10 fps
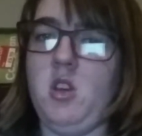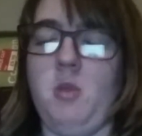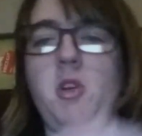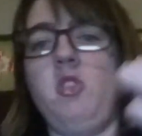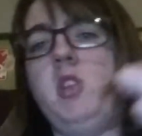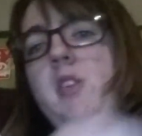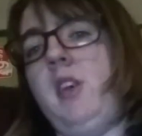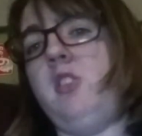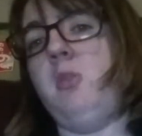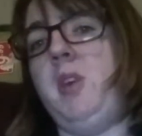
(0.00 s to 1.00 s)
A press release
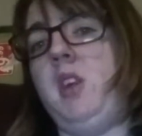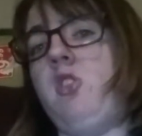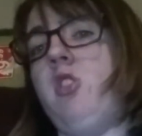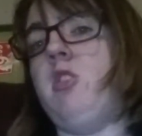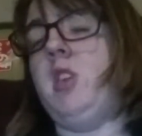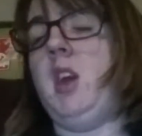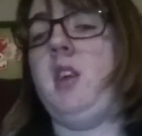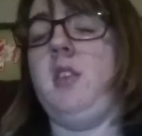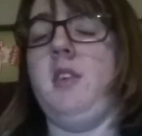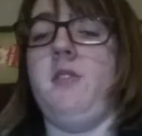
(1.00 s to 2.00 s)
has to be interesting
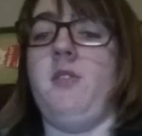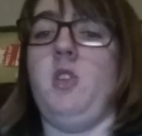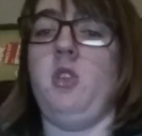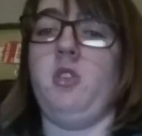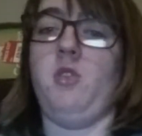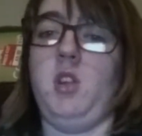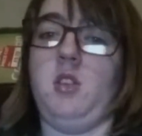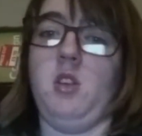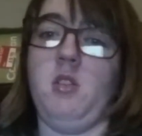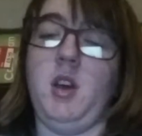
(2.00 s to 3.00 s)
and have lots of
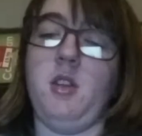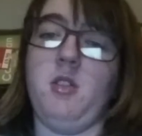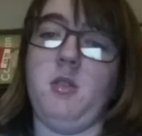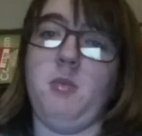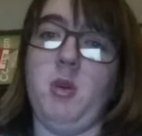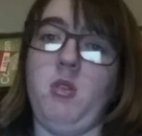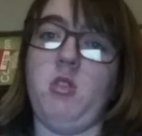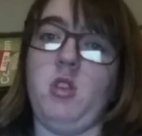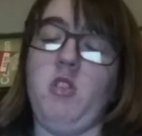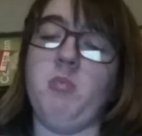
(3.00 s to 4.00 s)
detail, and
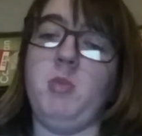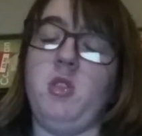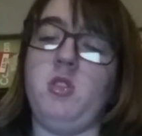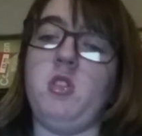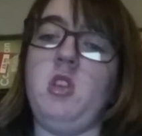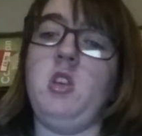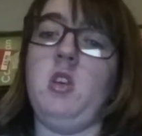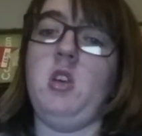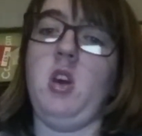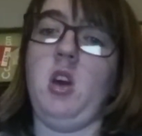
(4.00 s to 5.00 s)
both government
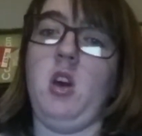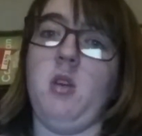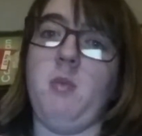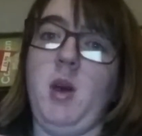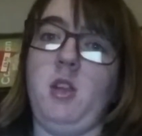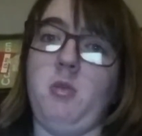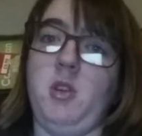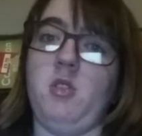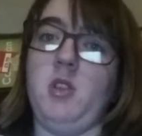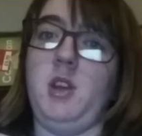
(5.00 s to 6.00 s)
and
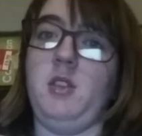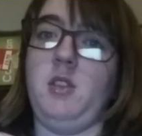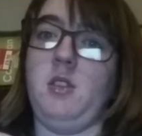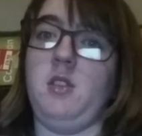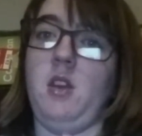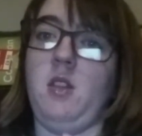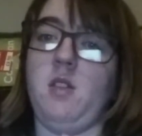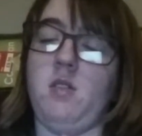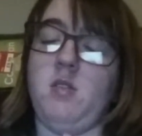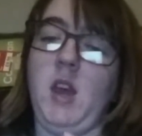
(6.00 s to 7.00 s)
press releases,
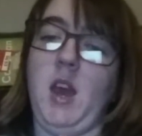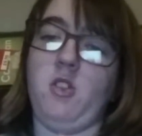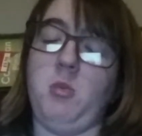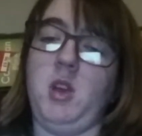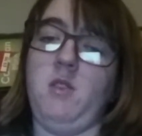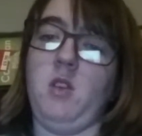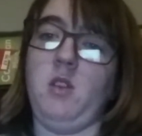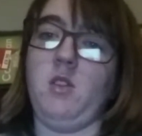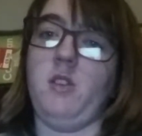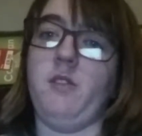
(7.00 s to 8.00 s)
they have to be very,
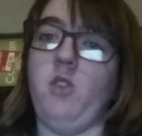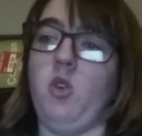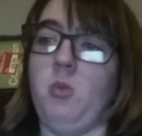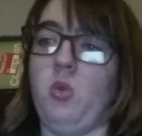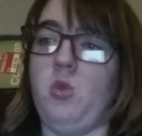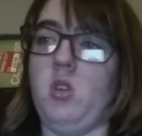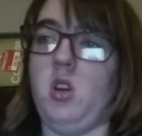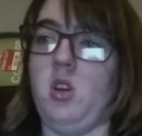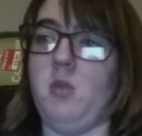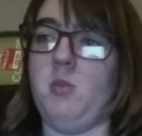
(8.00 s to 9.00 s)
very formal,
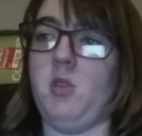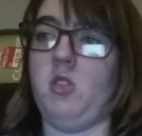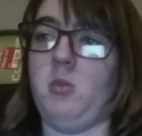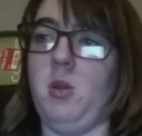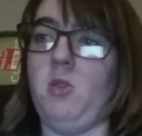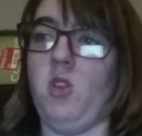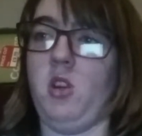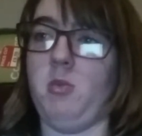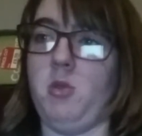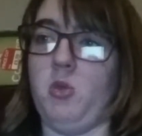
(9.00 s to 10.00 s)
sometimes very
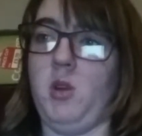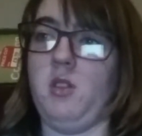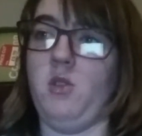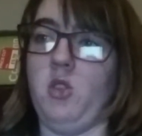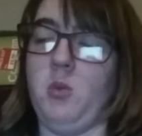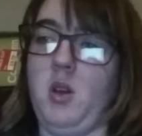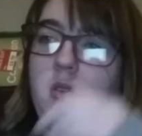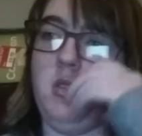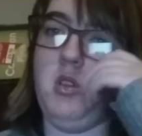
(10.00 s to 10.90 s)
persuasive as well.